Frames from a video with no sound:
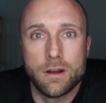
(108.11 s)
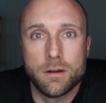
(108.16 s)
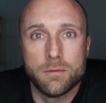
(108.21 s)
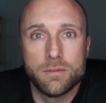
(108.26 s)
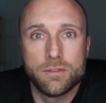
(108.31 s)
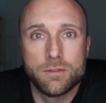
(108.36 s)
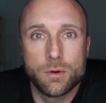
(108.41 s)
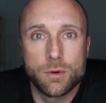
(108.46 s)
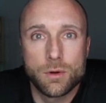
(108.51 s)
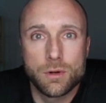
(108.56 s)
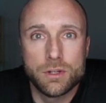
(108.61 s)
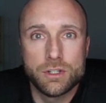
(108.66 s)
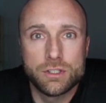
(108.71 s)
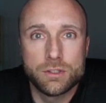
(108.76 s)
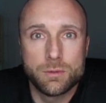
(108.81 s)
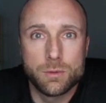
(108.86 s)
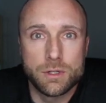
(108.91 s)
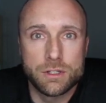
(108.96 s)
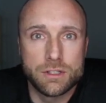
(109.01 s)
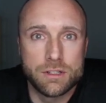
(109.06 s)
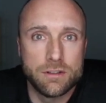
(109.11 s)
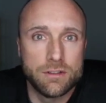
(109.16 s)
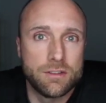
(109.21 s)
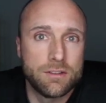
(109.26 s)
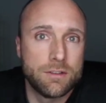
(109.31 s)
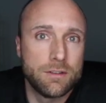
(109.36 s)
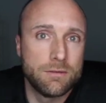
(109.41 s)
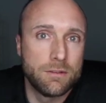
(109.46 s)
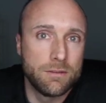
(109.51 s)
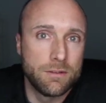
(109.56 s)
storage, which
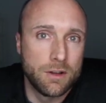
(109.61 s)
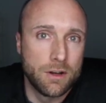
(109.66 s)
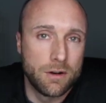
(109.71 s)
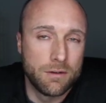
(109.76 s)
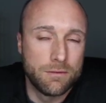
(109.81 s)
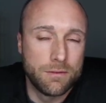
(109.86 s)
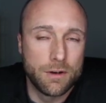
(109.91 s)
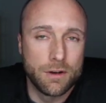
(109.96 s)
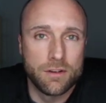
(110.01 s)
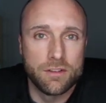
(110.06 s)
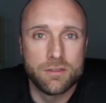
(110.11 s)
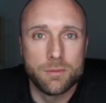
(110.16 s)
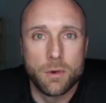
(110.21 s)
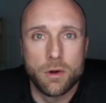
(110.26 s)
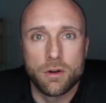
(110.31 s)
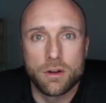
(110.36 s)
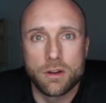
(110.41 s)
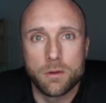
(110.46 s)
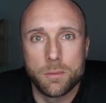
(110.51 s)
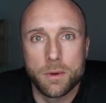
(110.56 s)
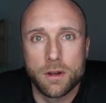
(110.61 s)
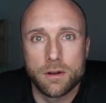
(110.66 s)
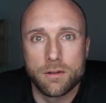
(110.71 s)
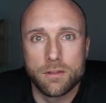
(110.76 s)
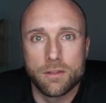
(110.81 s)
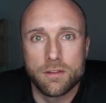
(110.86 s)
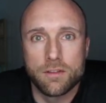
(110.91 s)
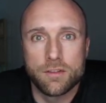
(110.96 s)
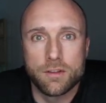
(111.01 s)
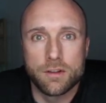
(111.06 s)
is very small compared
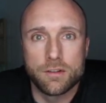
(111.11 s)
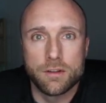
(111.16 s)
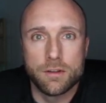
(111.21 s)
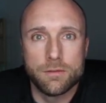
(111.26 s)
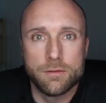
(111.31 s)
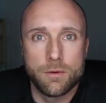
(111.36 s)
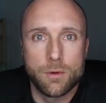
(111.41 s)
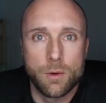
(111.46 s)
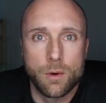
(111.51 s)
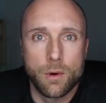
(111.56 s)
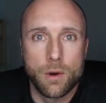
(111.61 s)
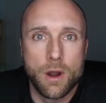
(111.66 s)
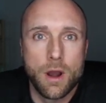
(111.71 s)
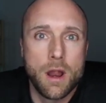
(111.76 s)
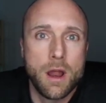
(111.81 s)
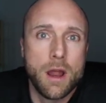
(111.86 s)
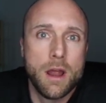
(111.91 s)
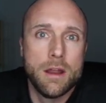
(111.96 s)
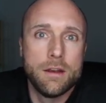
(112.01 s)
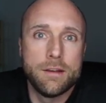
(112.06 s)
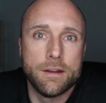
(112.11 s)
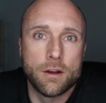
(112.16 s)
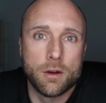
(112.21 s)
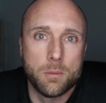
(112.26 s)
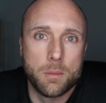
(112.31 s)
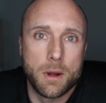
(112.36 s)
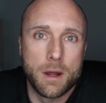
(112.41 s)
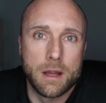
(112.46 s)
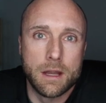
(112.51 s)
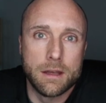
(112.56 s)
to the 64
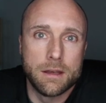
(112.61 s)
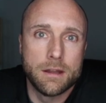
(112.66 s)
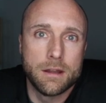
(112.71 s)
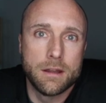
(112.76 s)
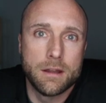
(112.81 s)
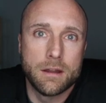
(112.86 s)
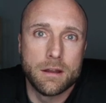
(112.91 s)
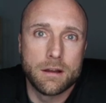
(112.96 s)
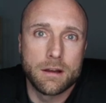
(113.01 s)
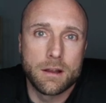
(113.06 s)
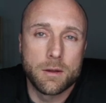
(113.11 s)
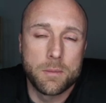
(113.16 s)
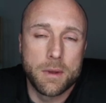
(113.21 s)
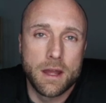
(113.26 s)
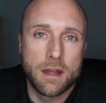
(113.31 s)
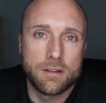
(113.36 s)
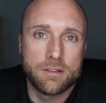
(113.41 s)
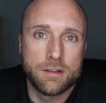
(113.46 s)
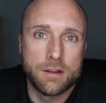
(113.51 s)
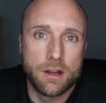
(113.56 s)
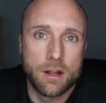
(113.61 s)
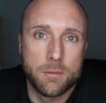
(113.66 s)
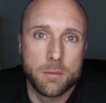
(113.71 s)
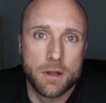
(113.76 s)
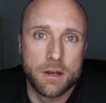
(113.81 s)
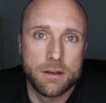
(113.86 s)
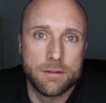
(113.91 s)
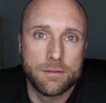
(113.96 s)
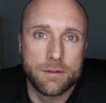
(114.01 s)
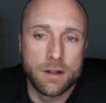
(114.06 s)
terabyte capacity on
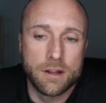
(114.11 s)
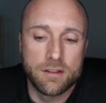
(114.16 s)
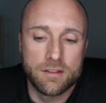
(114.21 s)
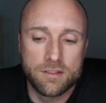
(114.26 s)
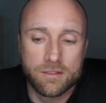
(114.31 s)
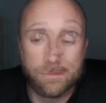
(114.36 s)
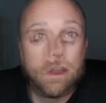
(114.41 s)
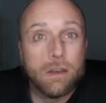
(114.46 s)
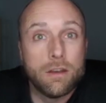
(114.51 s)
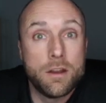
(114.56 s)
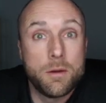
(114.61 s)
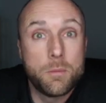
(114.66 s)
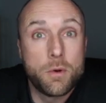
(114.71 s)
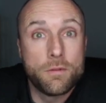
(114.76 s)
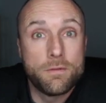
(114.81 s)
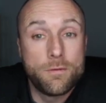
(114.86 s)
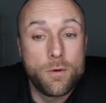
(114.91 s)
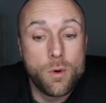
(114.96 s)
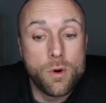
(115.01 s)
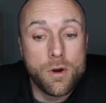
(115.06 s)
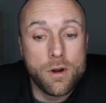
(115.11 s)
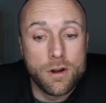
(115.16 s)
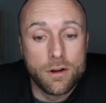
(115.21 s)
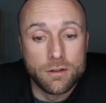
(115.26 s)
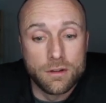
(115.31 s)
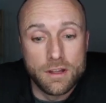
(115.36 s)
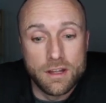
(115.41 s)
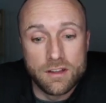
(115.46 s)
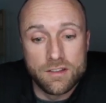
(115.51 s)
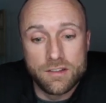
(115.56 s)
my device. All right, number four on
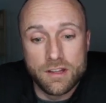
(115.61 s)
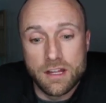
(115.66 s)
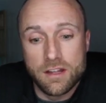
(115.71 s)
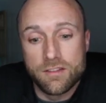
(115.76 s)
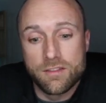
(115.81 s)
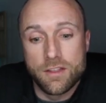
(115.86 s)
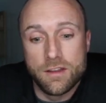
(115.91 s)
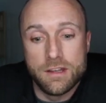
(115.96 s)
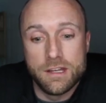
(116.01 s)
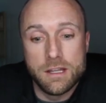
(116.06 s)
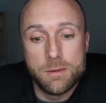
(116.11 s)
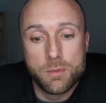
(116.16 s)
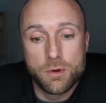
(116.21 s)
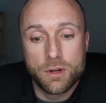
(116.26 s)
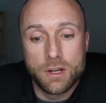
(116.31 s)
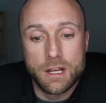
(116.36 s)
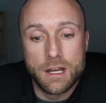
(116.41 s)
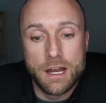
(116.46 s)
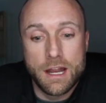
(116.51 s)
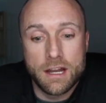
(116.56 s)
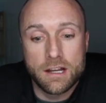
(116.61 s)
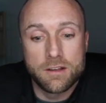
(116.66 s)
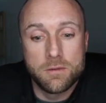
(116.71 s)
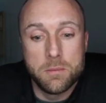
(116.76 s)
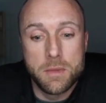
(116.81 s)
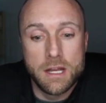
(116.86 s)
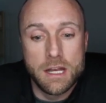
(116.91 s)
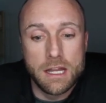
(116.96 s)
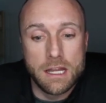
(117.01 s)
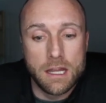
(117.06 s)
our list is the Deeper Connect
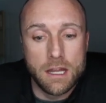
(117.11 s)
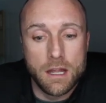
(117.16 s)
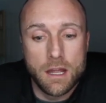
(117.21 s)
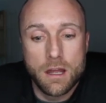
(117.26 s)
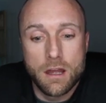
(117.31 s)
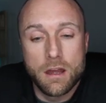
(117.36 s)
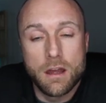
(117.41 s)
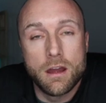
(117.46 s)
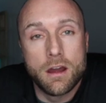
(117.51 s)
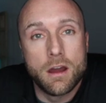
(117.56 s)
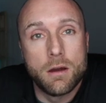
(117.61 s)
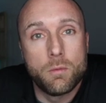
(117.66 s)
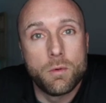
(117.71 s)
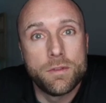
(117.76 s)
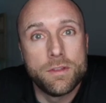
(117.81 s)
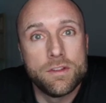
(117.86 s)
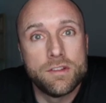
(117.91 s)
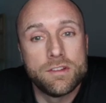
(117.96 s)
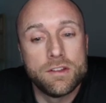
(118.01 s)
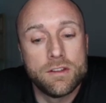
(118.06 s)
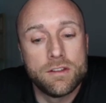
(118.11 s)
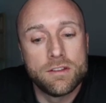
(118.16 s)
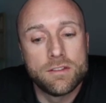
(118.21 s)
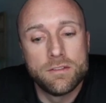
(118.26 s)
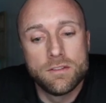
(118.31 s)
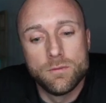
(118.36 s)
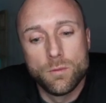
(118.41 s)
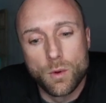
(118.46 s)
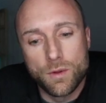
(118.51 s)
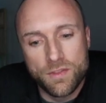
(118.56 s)
Mini. What
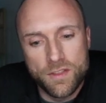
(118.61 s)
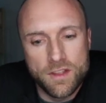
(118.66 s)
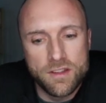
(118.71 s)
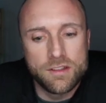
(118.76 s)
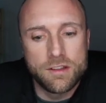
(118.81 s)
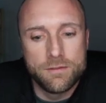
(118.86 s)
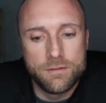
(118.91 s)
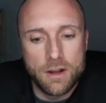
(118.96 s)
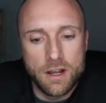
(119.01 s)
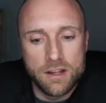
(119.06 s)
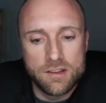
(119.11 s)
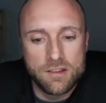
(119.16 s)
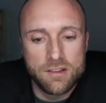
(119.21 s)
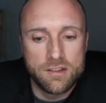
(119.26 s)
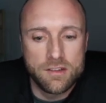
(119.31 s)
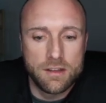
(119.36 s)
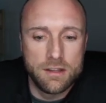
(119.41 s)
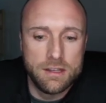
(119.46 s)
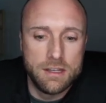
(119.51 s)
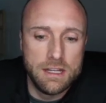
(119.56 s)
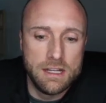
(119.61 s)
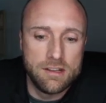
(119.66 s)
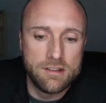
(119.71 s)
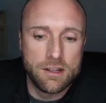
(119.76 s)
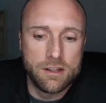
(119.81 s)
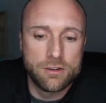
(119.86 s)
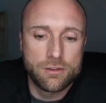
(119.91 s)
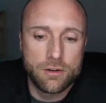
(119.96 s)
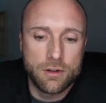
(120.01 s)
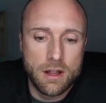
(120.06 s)
this device is a
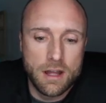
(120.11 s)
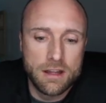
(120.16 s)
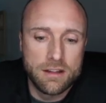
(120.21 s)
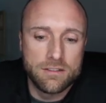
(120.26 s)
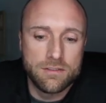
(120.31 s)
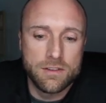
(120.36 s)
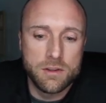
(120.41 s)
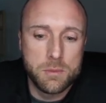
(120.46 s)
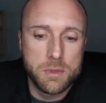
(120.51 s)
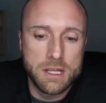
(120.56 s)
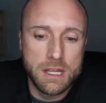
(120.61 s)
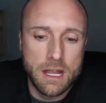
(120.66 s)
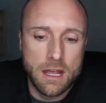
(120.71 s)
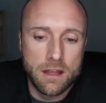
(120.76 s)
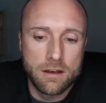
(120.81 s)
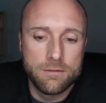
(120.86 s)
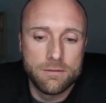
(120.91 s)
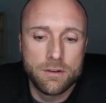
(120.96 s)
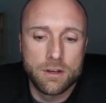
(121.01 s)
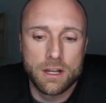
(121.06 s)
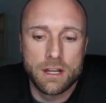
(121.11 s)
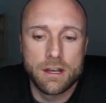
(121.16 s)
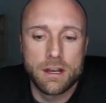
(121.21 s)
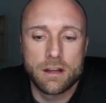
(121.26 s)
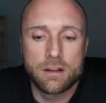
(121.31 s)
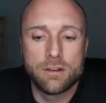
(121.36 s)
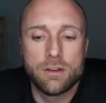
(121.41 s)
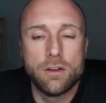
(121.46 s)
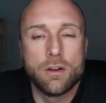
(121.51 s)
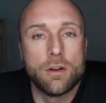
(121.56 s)
decentralized VPN to
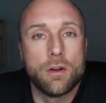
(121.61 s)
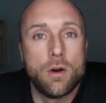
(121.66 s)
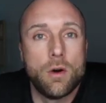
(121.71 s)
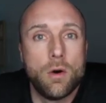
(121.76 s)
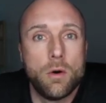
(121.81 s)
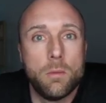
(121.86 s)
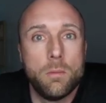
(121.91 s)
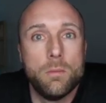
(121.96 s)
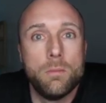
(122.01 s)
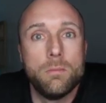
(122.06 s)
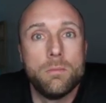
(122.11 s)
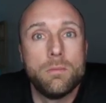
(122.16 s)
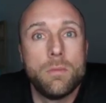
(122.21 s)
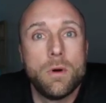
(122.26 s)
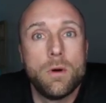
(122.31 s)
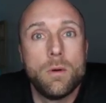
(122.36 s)
connect to your home